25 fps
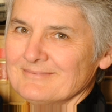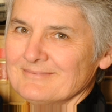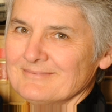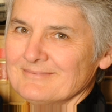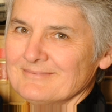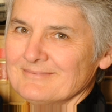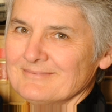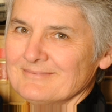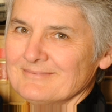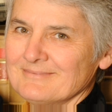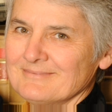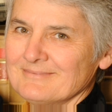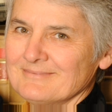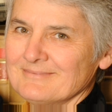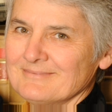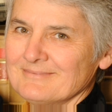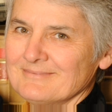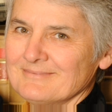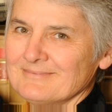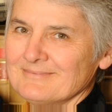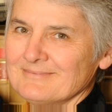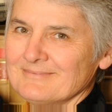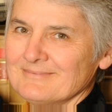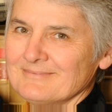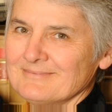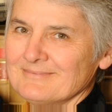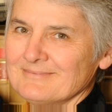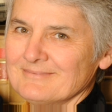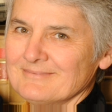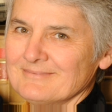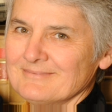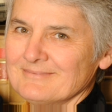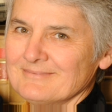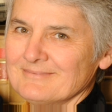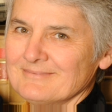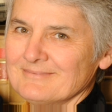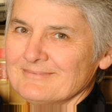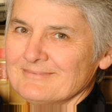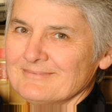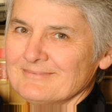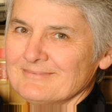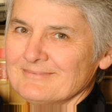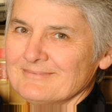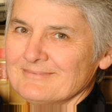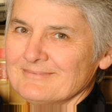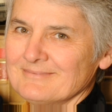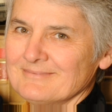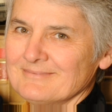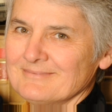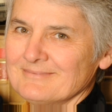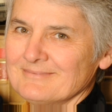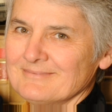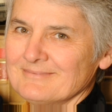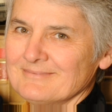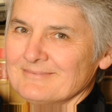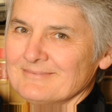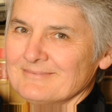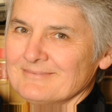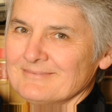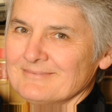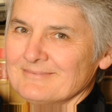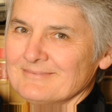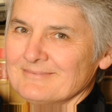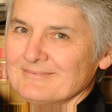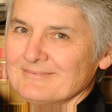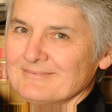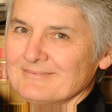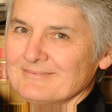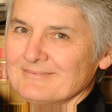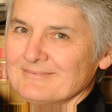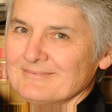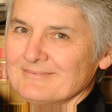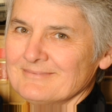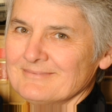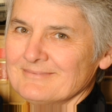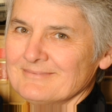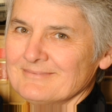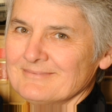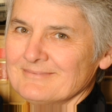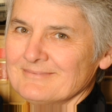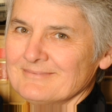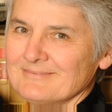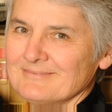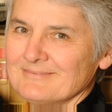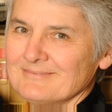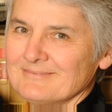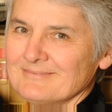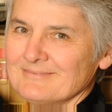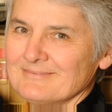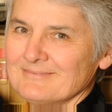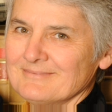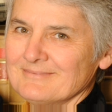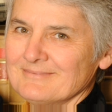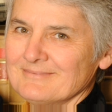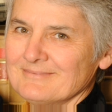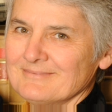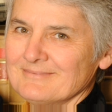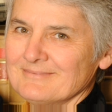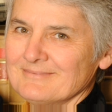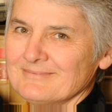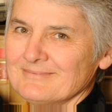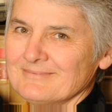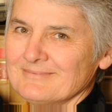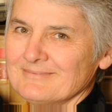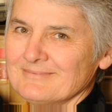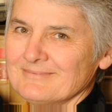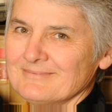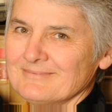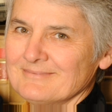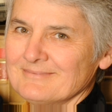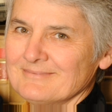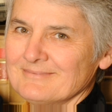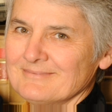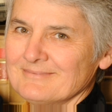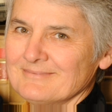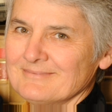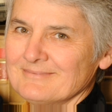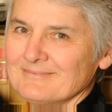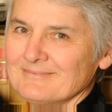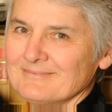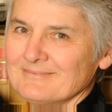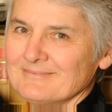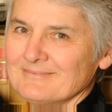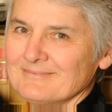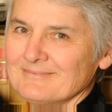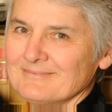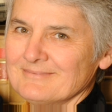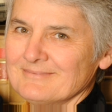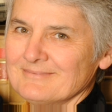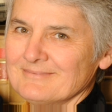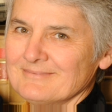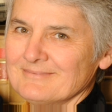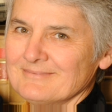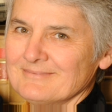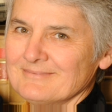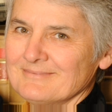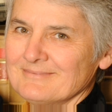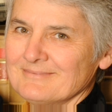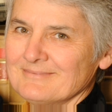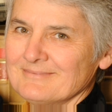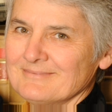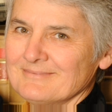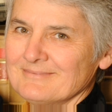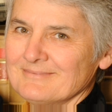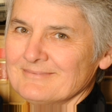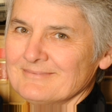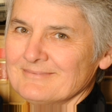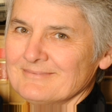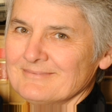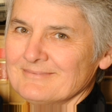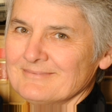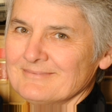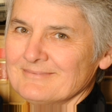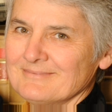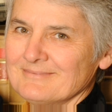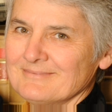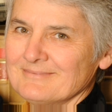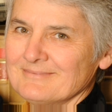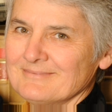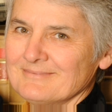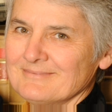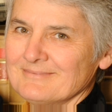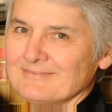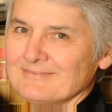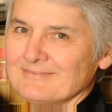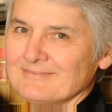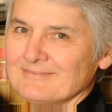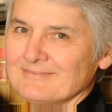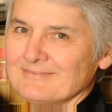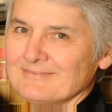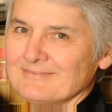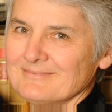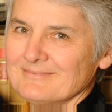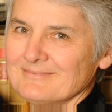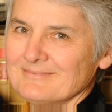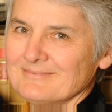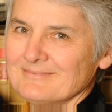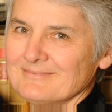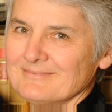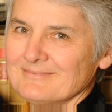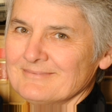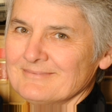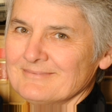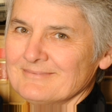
The face doesn't move, so there is nothing to read.